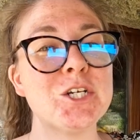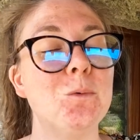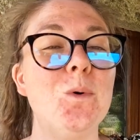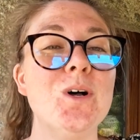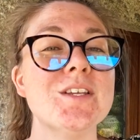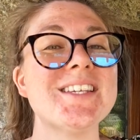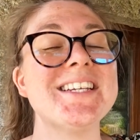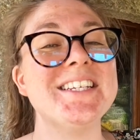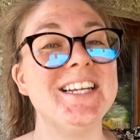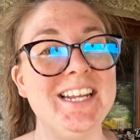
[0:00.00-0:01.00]
was
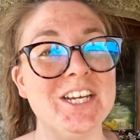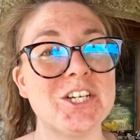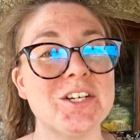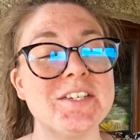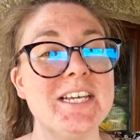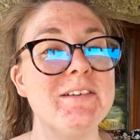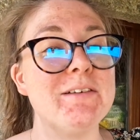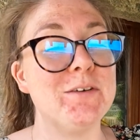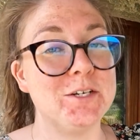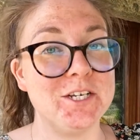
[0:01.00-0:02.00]
delicious, even
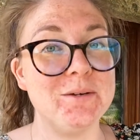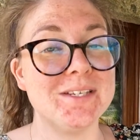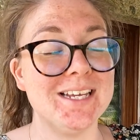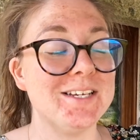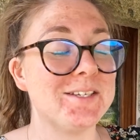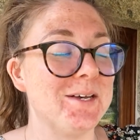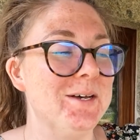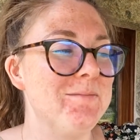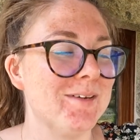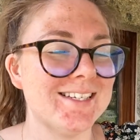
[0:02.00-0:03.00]
if I do say
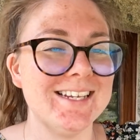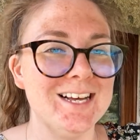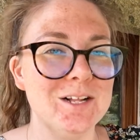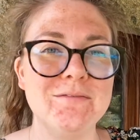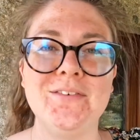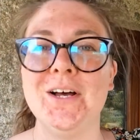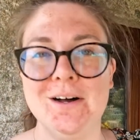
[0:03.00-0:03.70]
so myself.